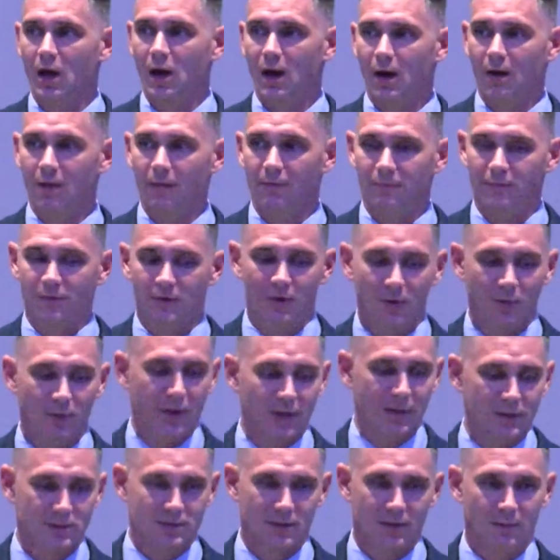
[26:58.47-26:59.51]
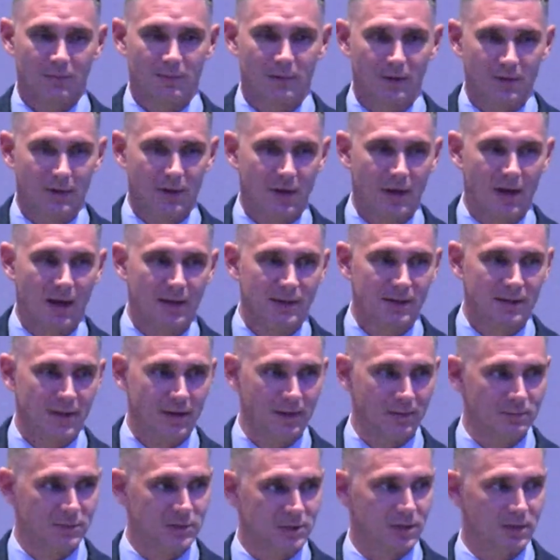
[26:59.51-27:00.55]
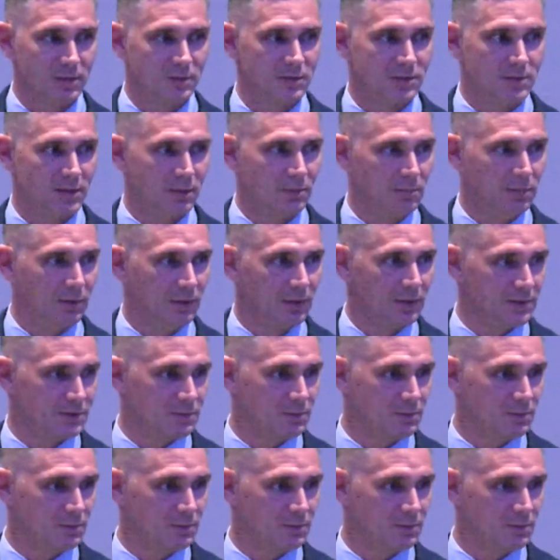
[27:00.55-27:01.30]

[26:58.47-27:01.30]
of doing something that I deemed so simple